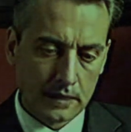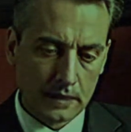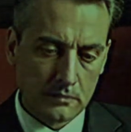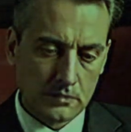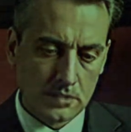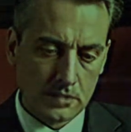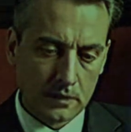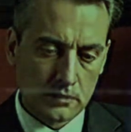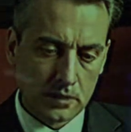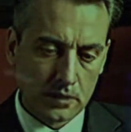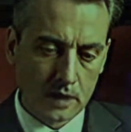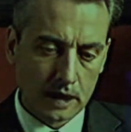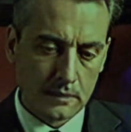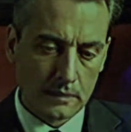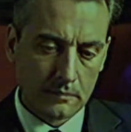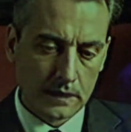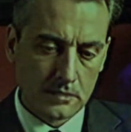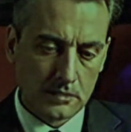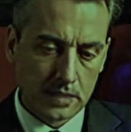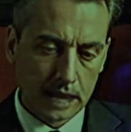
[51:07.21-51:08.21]
and of such
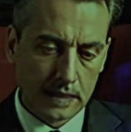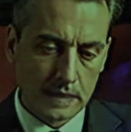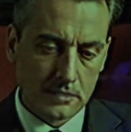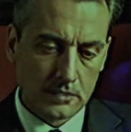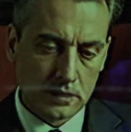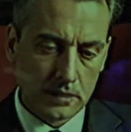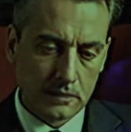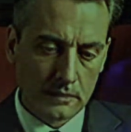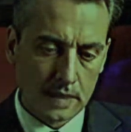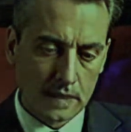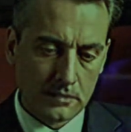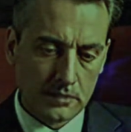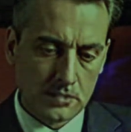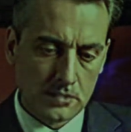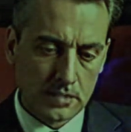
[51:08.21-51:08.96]
high mentality that